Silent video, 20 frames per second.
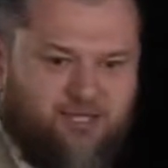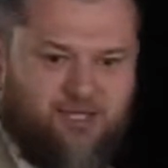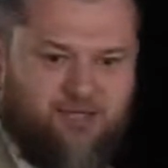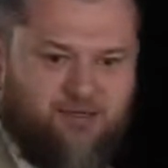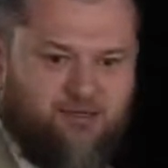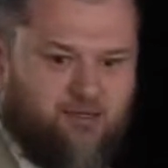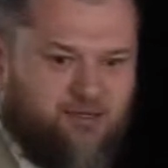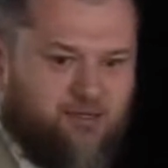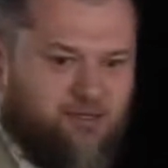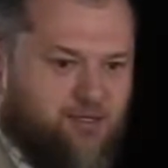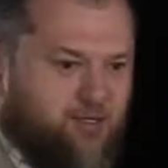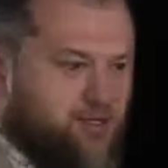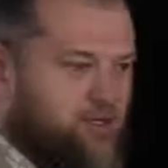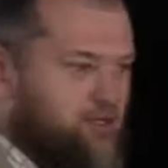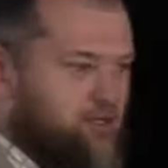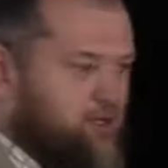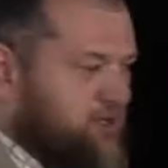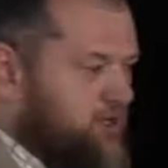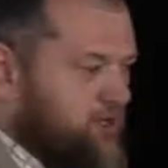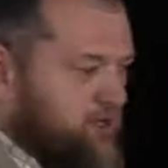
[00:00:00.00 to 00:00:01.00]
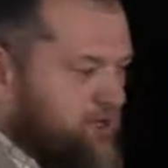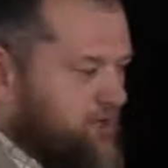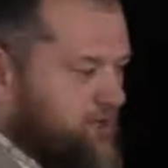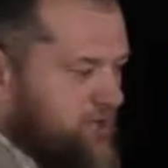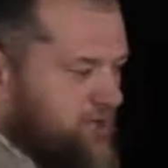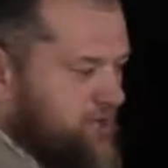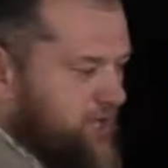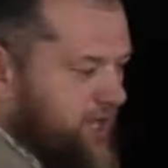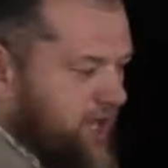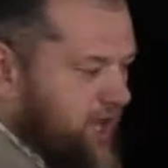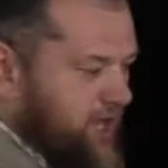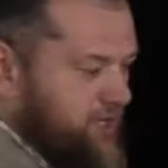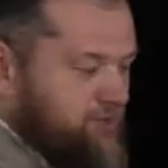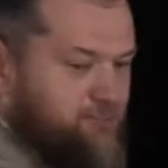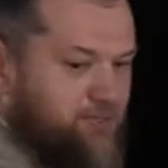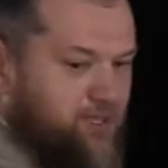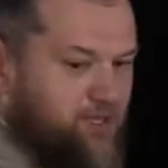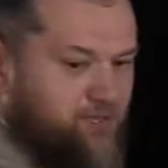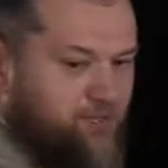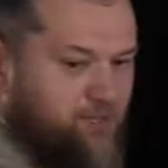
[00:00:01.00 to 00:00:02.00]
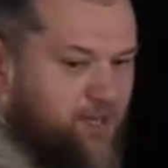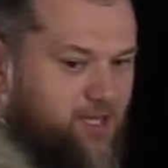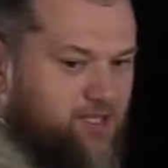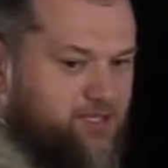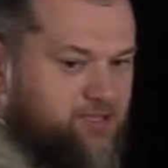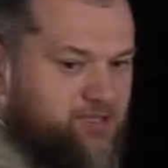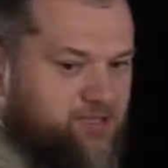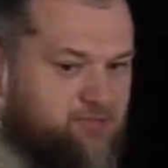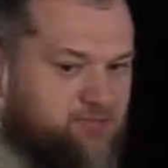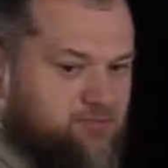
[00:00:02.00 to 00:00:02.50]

that. And big banks,